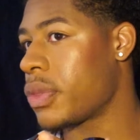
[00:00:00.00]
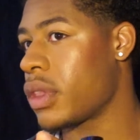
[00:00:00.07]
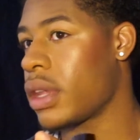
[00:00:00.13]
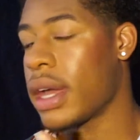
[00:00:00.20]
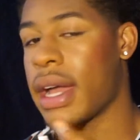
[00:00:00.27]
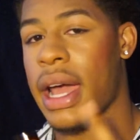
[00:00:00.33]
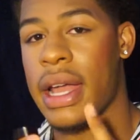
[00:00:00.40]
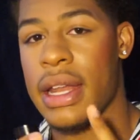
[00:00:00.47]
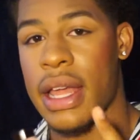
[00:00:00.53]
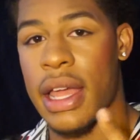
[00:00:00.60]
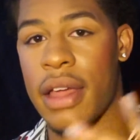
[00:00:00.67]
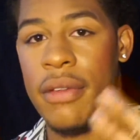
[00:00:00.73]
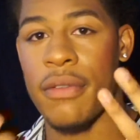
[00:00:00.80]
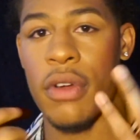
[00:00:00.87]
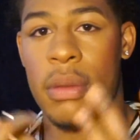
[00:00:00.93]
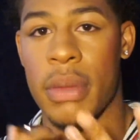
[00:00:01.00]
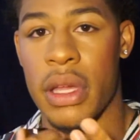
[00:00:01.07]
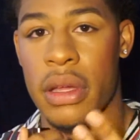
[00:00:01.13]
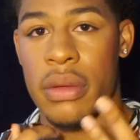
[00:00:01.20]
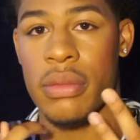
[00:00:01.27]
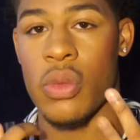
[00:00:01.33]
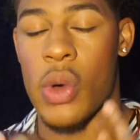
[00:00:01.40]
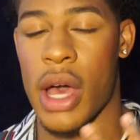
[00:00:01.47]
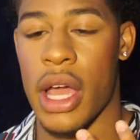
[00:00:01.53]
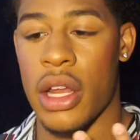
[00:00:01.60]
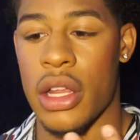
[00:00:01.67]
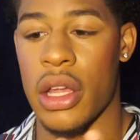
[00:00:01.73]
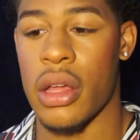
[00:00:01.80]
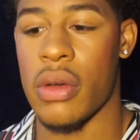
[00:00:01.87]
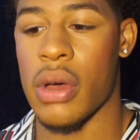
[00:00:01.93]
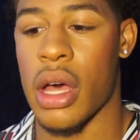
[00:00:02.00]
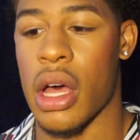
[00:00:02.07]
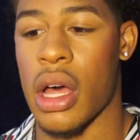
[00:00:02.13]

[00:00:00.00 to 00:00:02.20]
like I did for me, what I do,